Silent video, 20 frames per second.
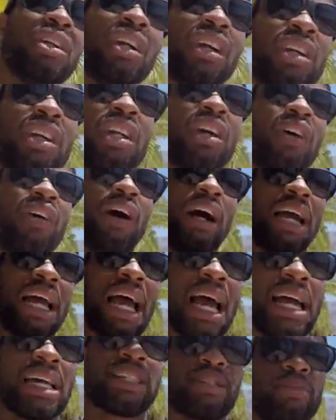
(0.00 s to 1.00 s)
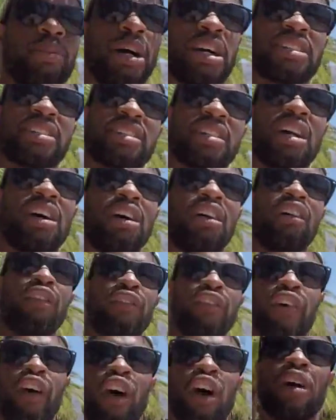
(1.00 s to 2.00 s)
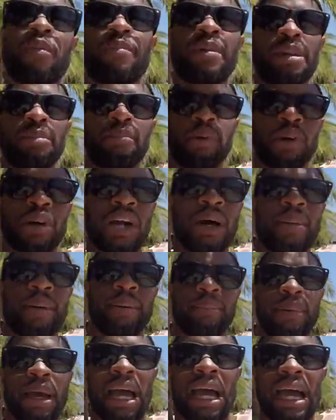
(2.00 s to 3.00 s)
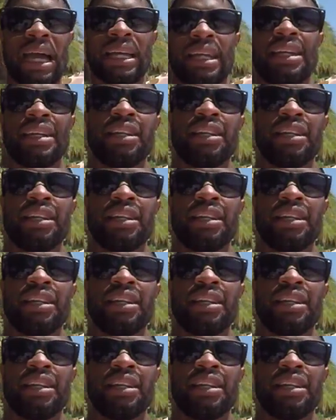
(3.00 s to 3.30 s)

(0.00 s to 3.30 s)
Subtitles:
I asked myself, are people coming back